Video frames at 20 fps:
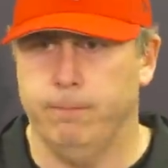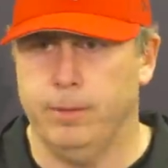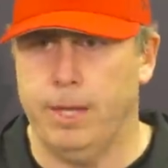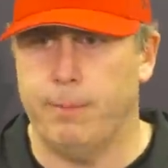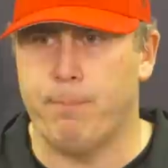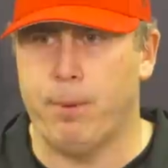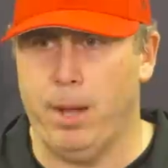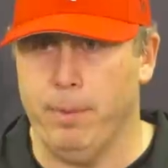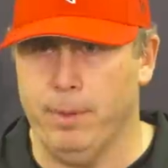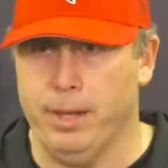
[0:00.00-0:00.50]
They
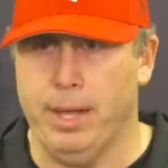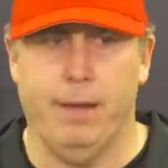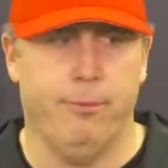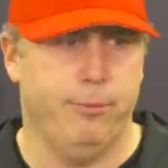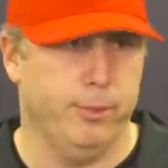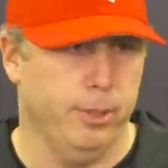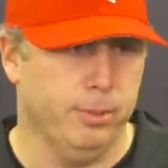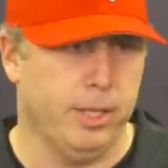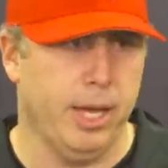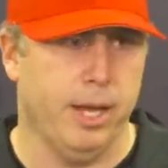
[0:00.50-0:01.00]
probably have
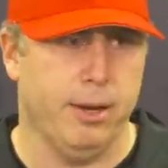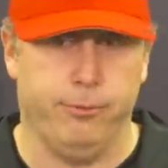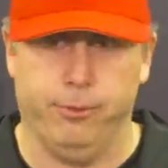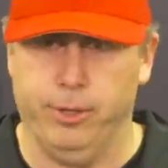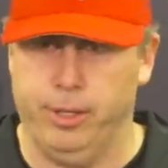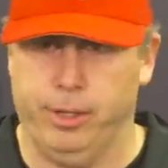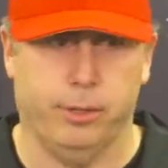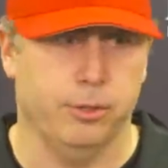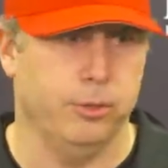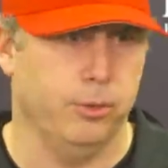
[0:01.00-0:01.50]
some kind of
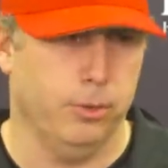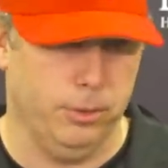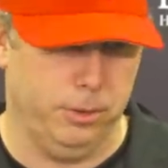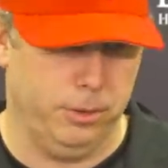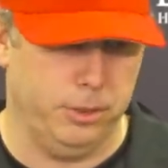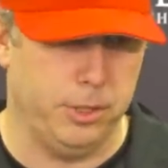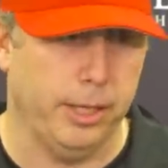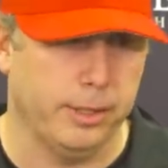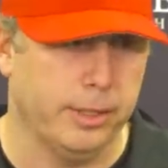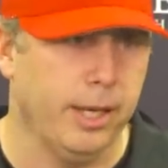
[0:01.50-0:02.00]
flare control or
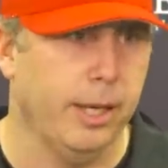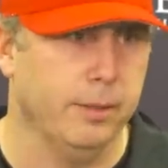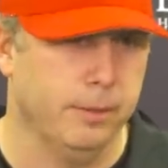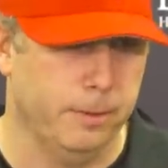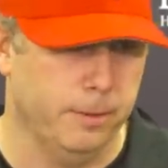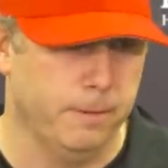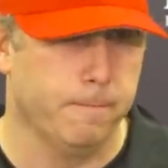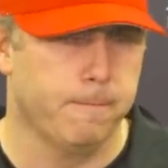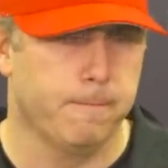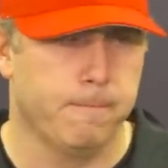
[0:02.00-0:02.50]
check
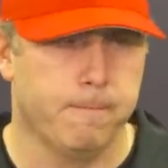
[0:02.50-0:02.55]
down.